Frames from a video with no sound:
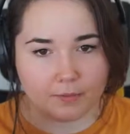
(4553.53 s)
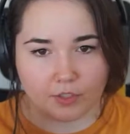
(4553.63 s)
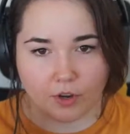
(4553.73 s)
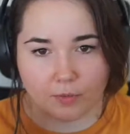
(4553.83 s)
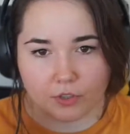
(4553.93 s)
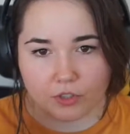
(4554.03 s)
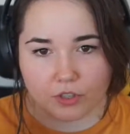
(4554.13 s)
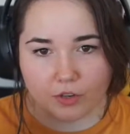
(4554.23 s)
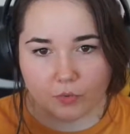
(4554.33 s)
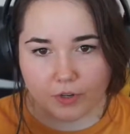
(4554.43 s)
So I'm just
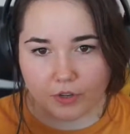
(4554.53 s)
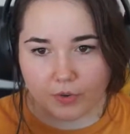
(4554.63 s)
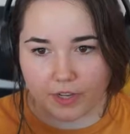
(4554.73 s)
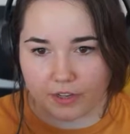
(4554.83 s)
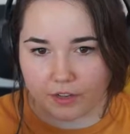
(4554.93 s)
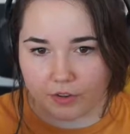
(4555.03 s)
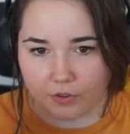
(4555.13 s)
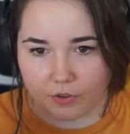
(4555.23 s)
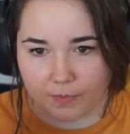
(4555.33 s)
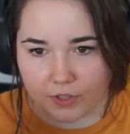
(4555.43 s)
going to real quick go
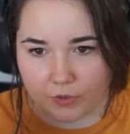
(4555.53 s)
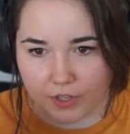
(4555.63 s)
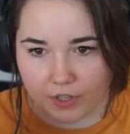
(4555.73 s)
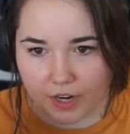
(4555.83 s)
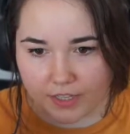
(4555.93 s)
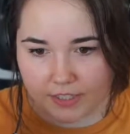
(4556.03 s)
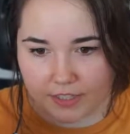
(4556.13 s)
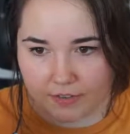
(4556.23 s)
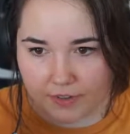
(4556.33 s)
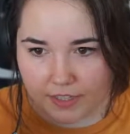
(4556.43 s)
through my Twitter and see
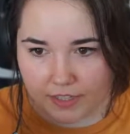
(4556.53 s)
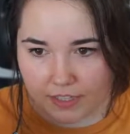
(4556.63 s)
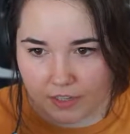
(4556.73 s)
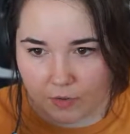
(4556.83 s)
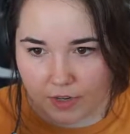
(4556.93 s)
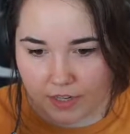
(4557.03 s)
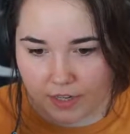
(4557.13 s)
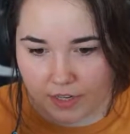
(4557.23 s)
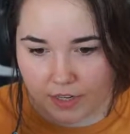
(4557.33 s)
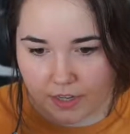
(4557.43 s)
if I see anyone